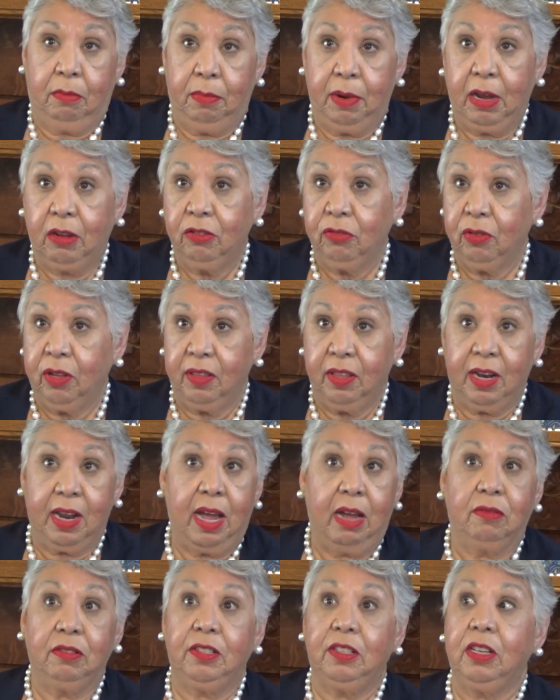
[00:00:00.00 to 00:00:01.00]
Brownsville that
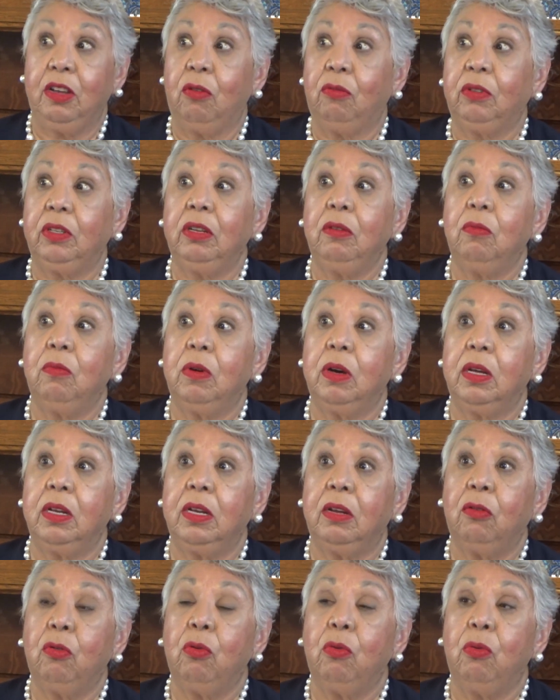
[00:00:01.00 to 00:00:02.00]
I was the only
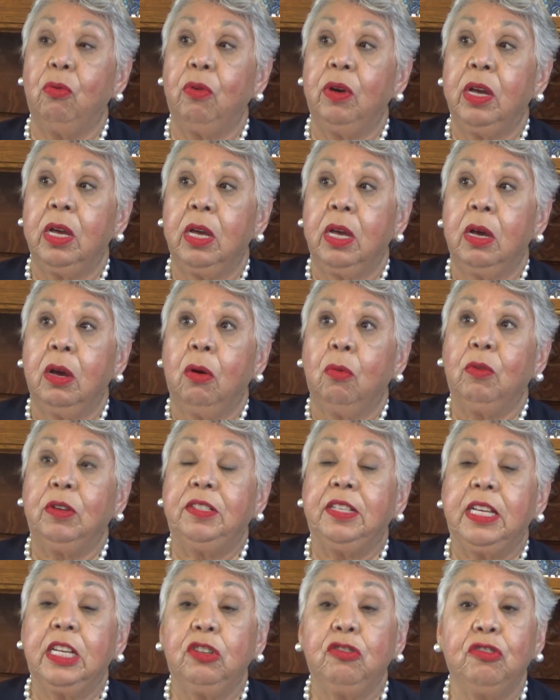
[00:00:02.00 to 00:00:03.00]
one who
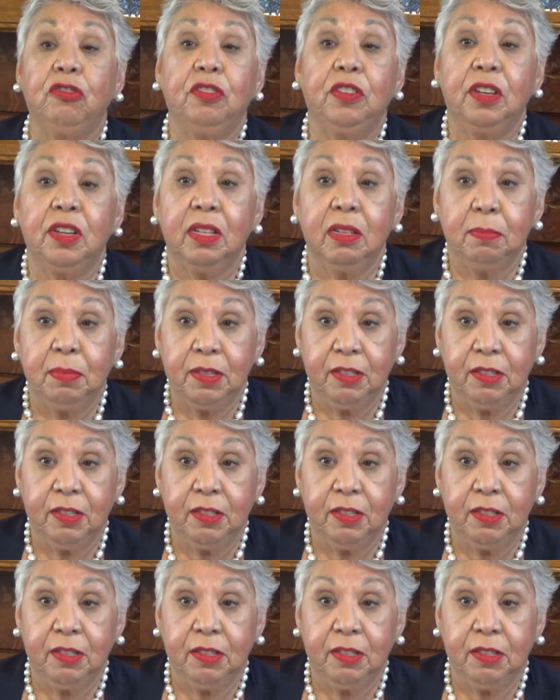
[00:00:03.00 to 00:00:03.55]
was interested in the